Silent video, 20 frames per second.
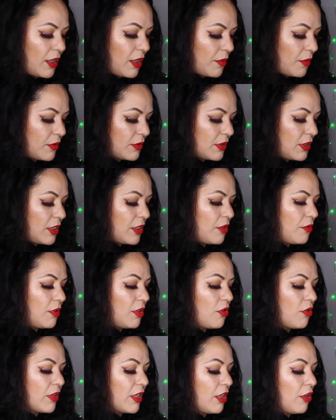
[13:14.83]
god, Rosalind, you
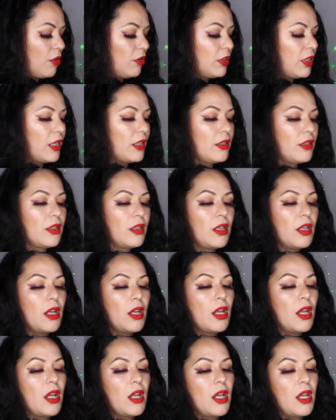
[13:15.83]
and Loki. Hold on.
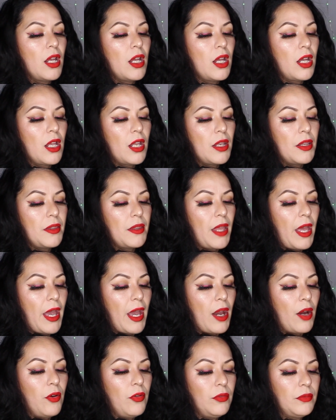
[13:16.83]
Now,